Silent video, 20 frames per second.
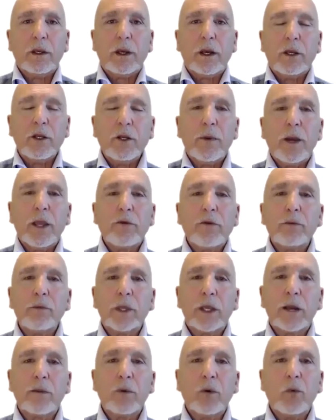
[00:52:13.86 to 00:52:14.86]
And you may even
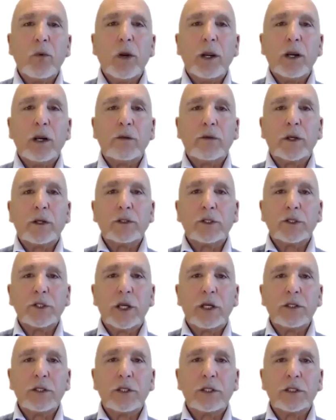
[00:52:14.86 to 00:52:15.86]
become aware of those
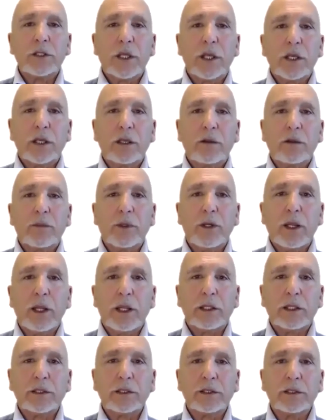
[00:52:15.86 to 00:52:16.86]
changes taking
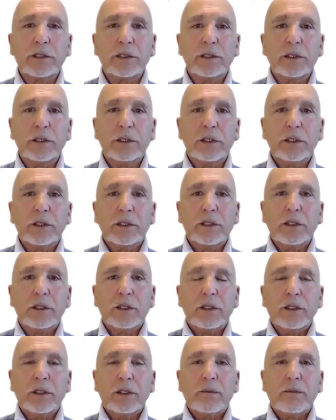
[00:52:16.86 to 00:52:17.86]
place.
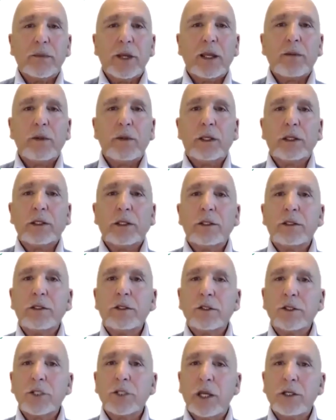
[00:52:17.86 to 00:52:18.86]
Maybe a
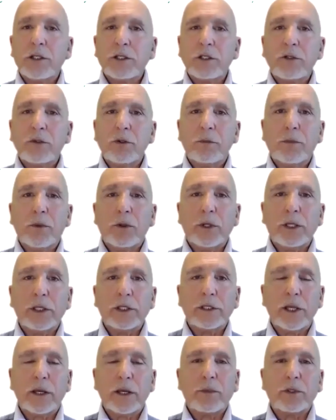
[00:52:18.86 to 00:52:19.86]
change in your body
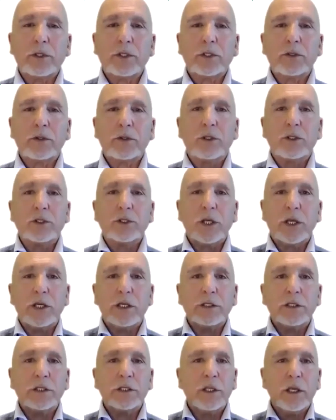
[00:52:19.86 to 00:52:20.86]
temperature, or a
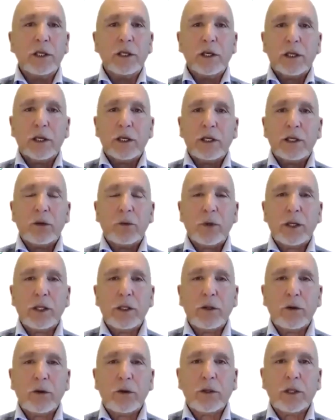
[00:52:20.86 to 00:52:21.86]
change in the way
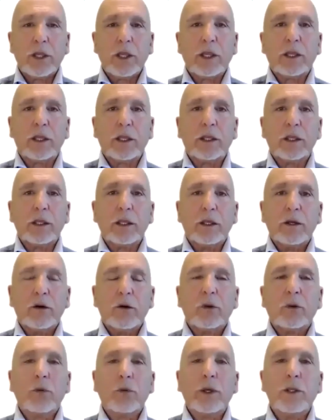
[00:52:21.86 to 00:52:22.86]
you think,
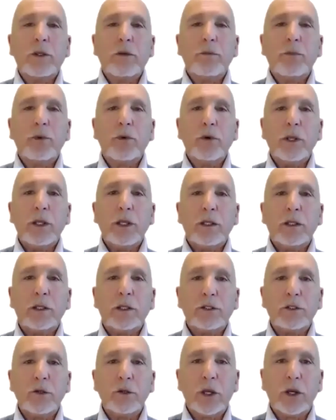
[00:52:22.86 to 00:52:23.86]
or the way you breathe
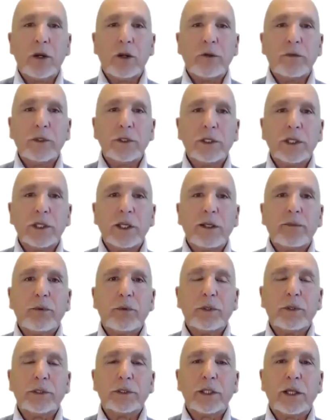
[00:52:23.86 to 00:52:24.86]
as you go even
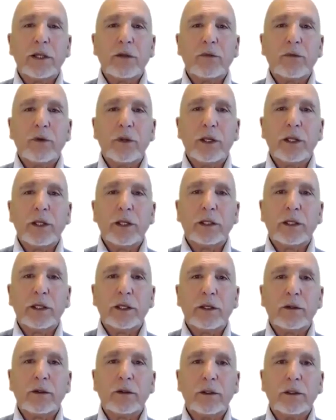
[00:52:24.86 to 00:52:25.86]
deeper into that feeling
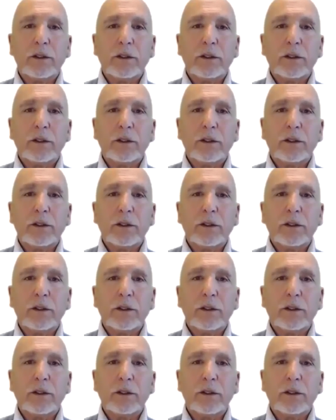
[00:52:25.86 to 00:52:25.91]
now.